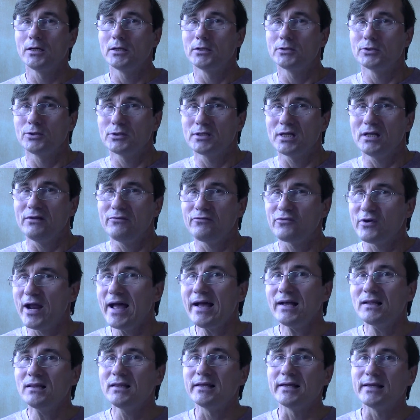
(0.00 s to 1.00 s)
To tell
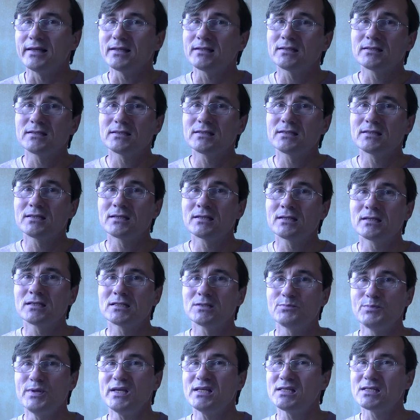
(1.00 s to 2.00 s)
frankly, it
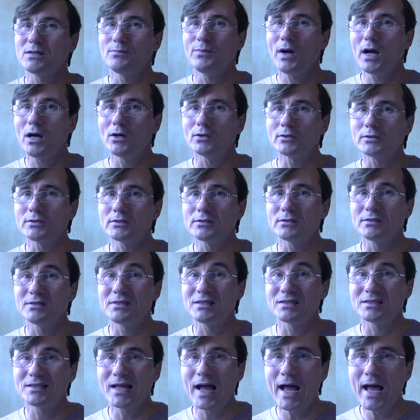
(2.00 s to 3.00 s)
speaks about
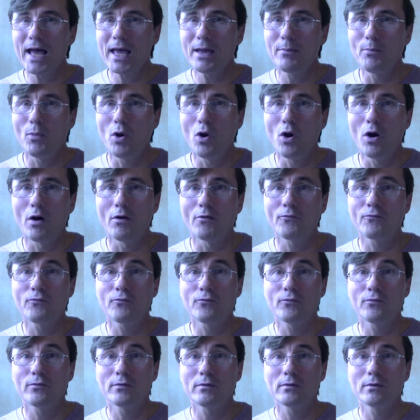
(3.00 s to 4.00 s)
the time
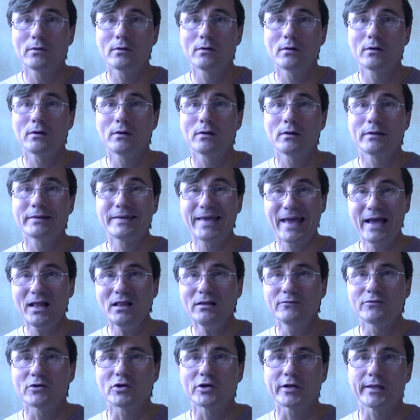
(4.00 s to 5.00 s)
of
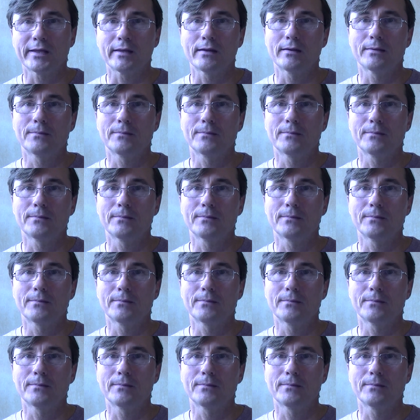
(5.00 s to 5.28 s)
Calvary.